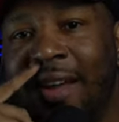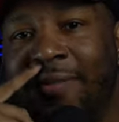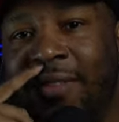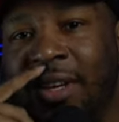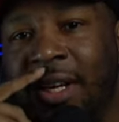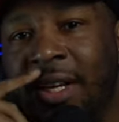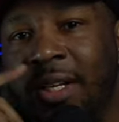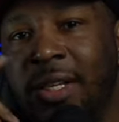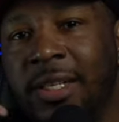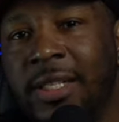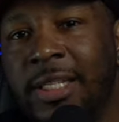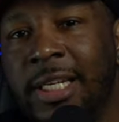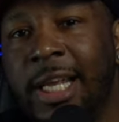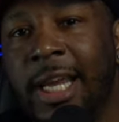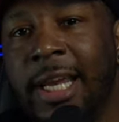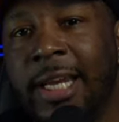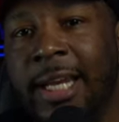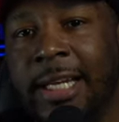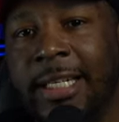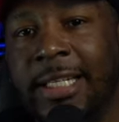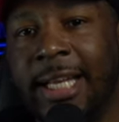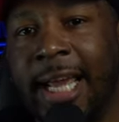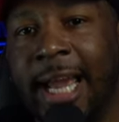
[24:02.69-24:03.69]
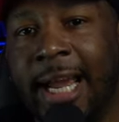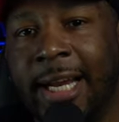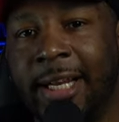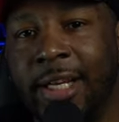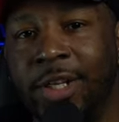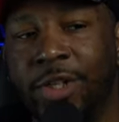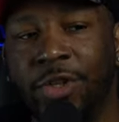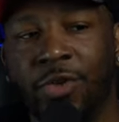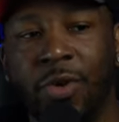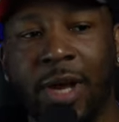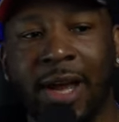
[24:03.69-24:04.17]
You have to understand their
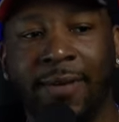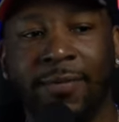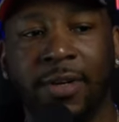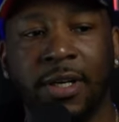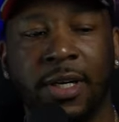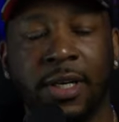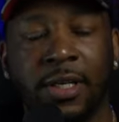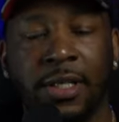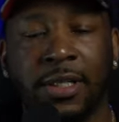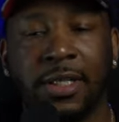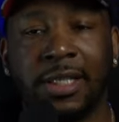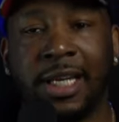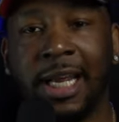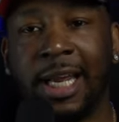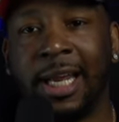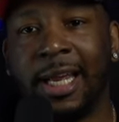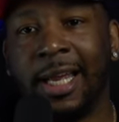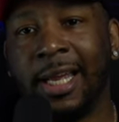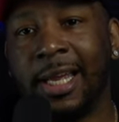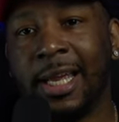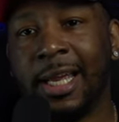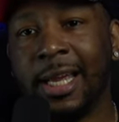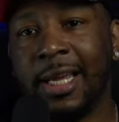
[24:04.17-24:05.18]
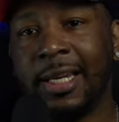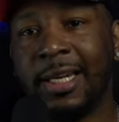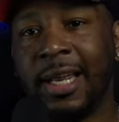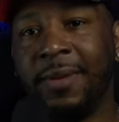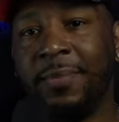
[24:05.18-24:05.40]
tactics. You have to understand